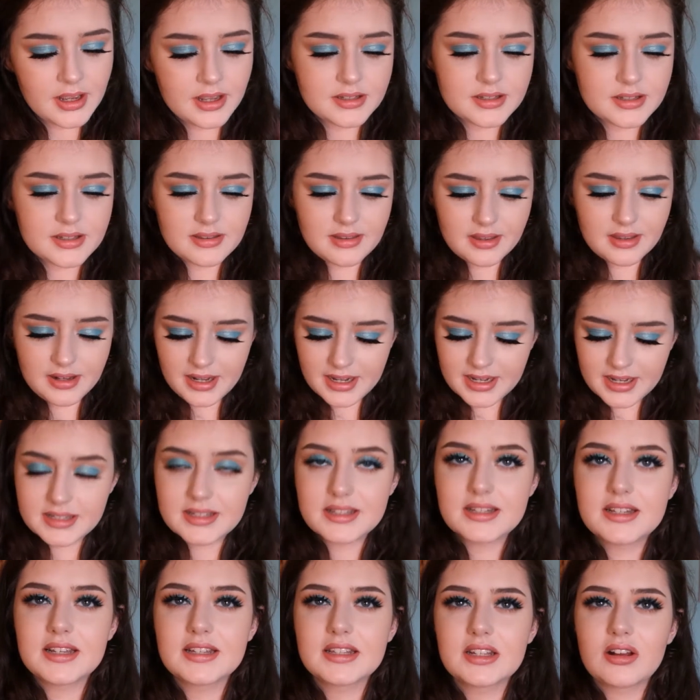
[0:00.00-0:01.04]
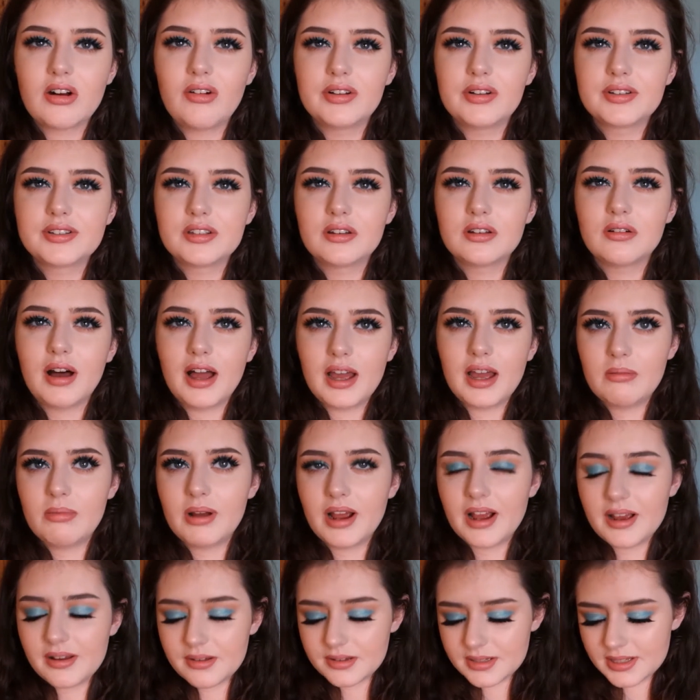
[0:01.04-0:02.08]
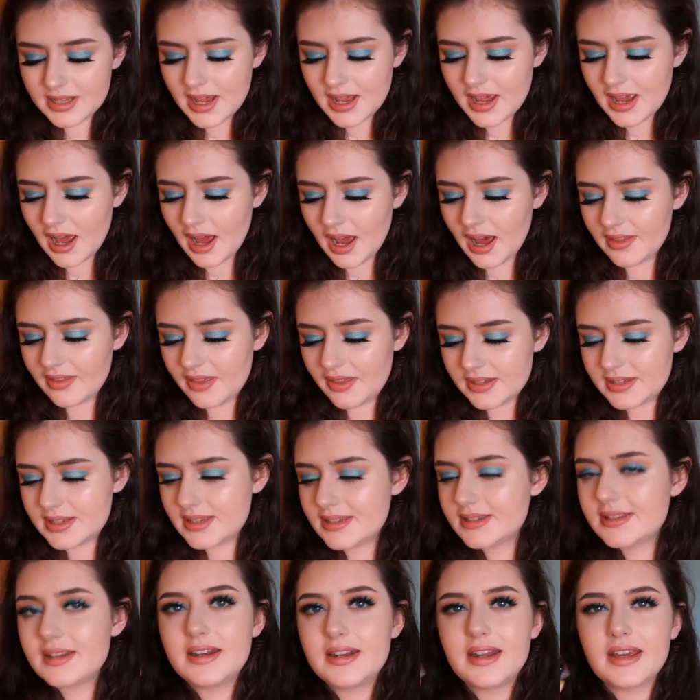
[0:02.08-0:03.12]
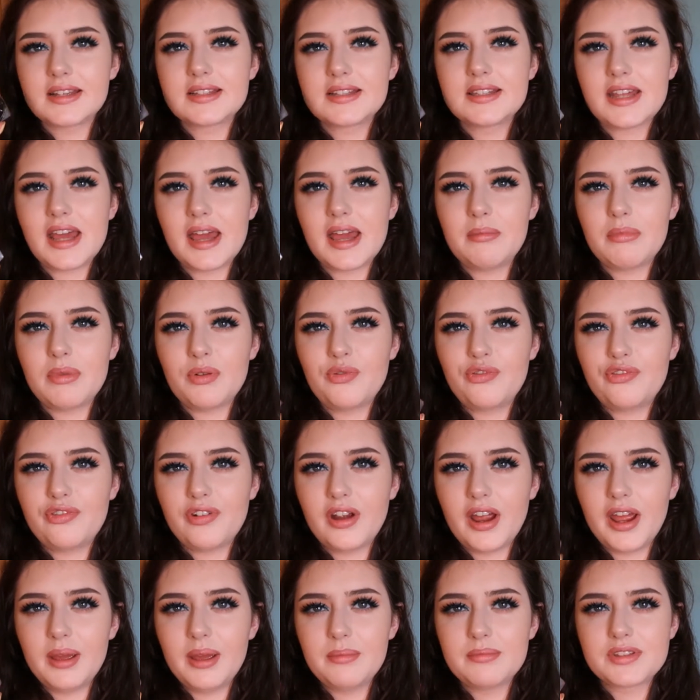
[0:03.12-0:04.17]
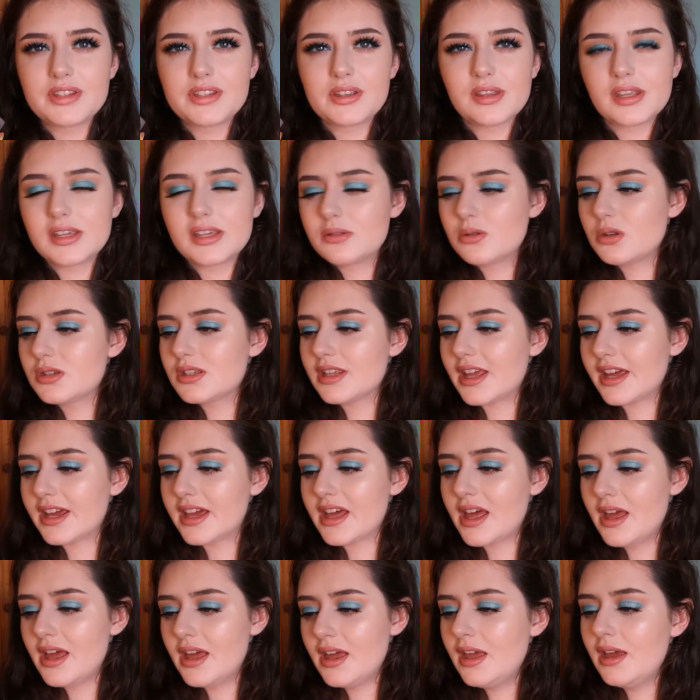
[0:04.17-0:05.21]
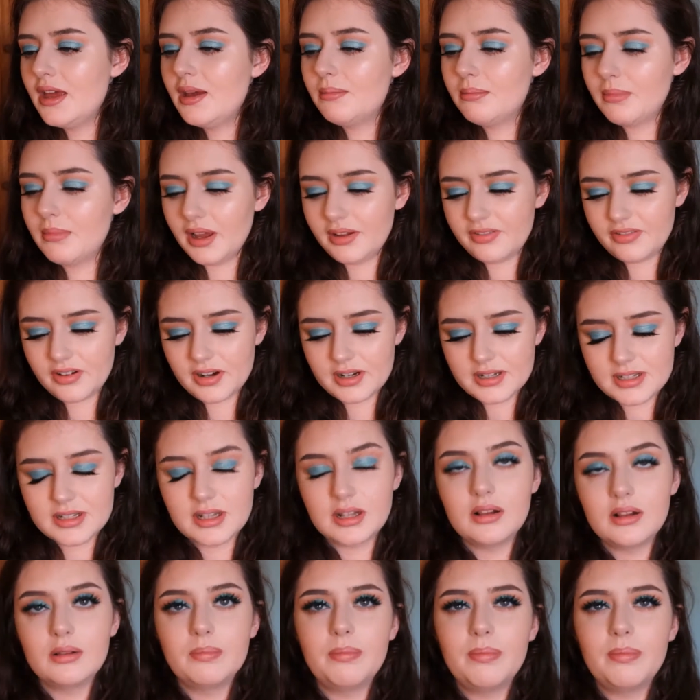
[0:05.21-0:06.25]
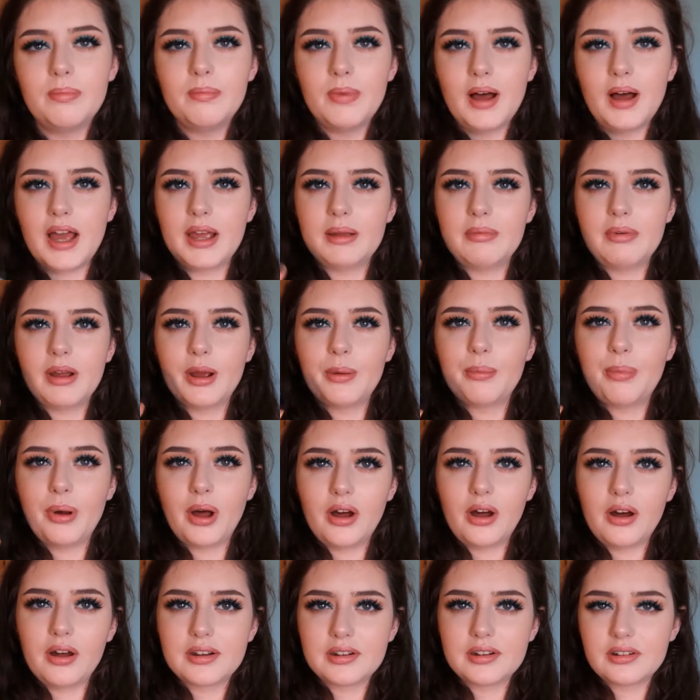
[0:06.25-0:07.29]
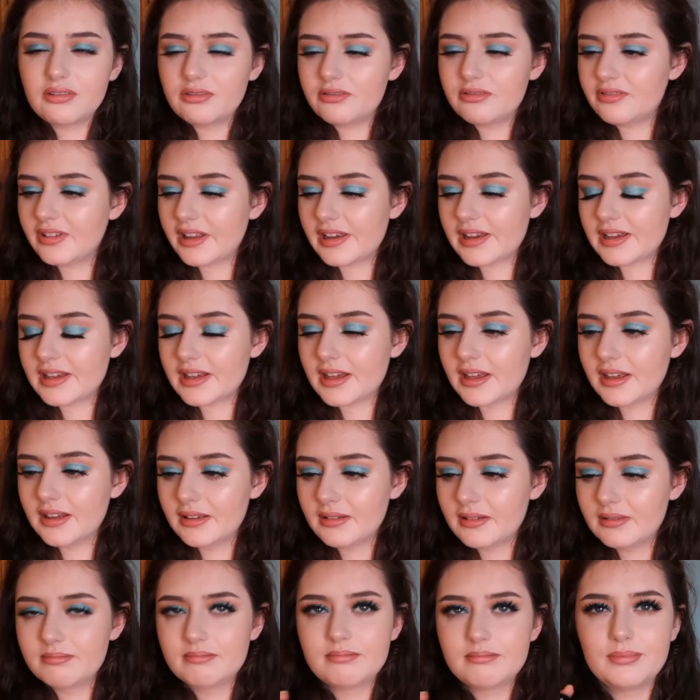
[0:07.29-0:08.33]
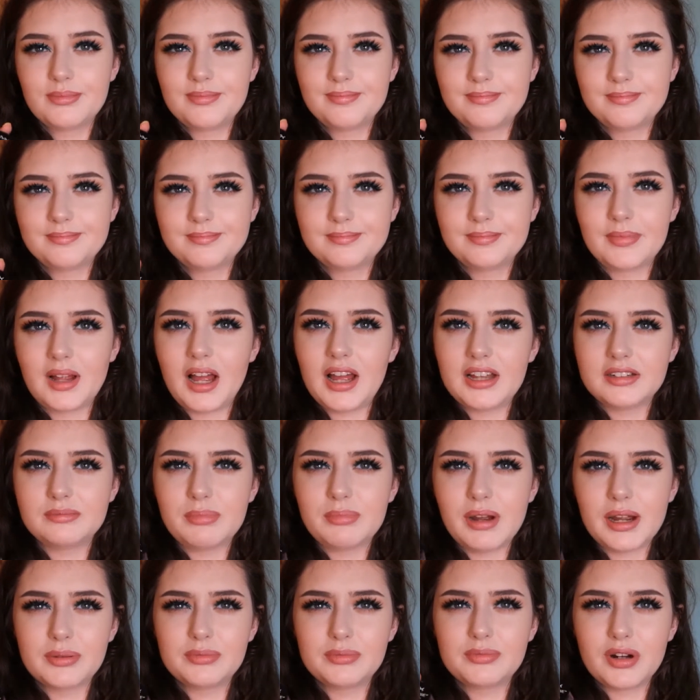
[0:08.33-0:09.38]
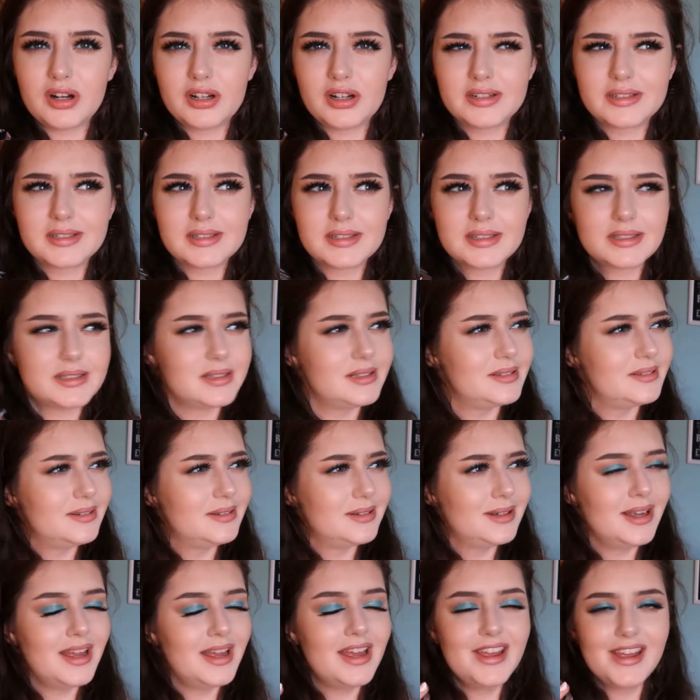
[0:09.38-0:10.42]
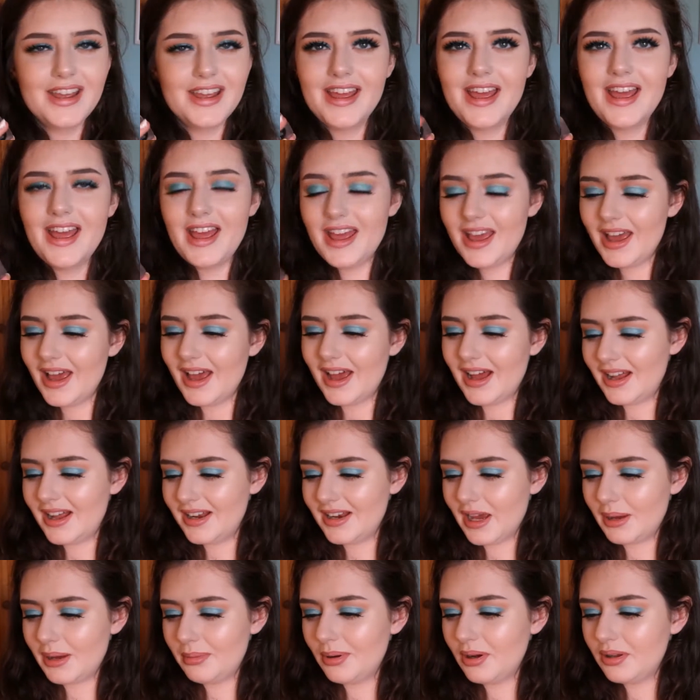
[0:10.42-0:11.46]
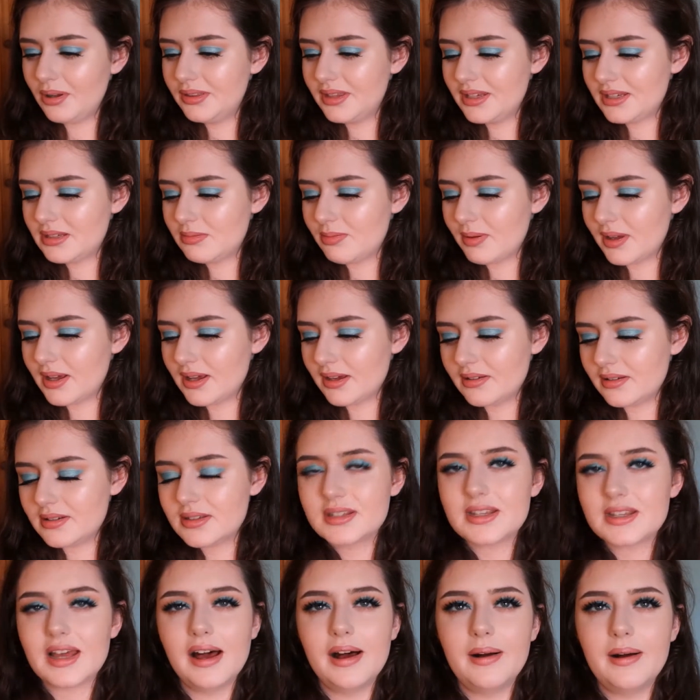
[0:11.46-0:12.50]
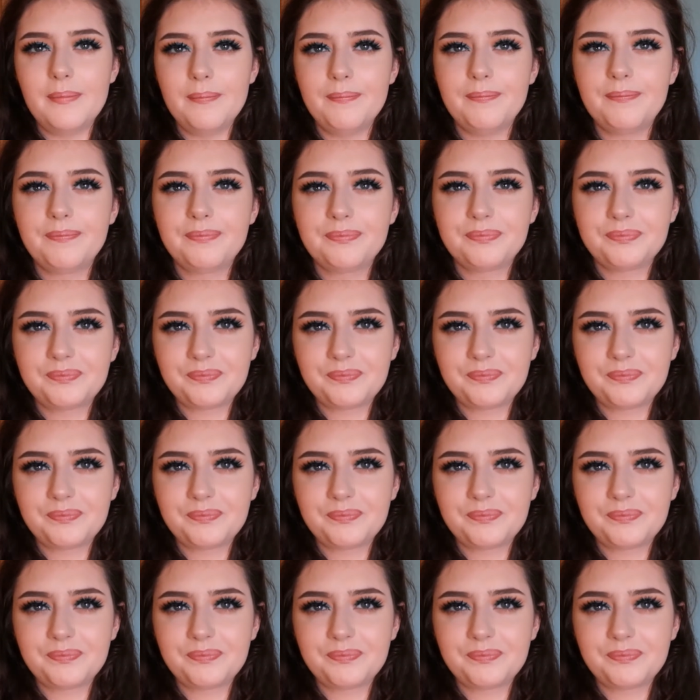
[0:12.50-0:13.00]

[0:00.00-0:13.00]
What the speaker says: So the next is also eyebrows, and this is the NYX Tame and Frame. So this was like my first little eyebrow pot of like eyebrow product, and I bought this because the